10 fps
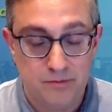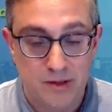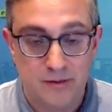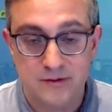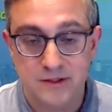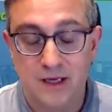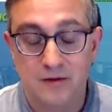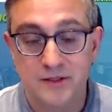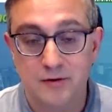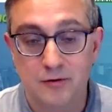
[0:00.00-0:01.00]
people's
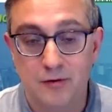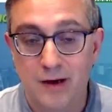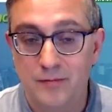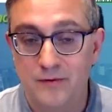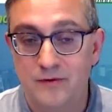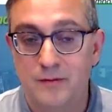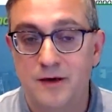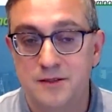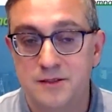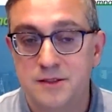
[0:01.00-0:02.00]
salaries don't go up in three
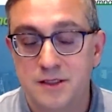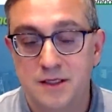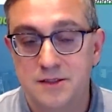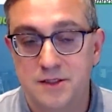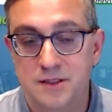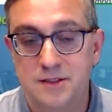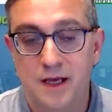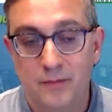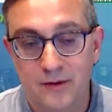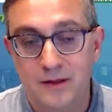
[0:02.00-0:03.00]
months. It just doesn't
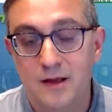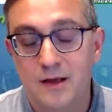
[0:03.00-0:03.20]
happen.